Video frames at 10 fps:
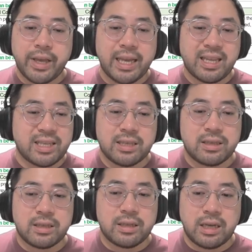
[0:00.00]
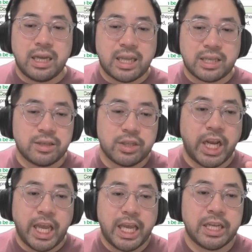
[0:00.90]
It doesn't it doesn't
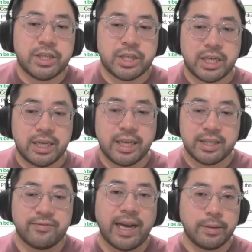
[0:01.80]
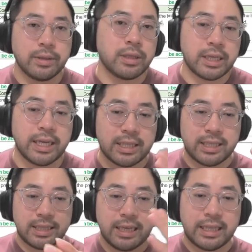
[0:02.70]
change his viability.
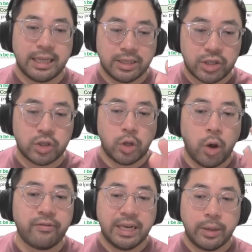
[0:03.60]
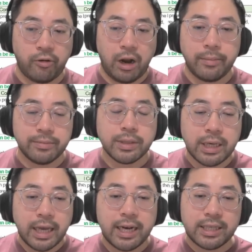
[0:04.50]
It doesn't solve any
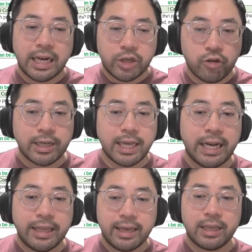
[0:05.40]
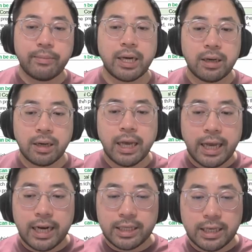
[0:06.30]
problems. It doesn't address anything in the meta.
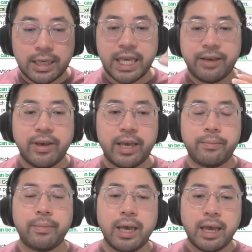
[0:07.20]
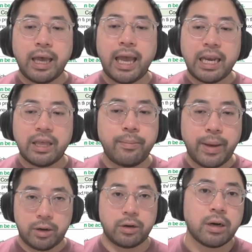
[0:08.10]
It doesn't give him anything
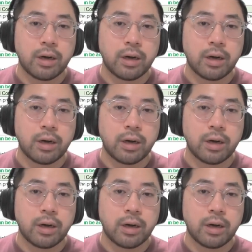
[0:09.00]
better.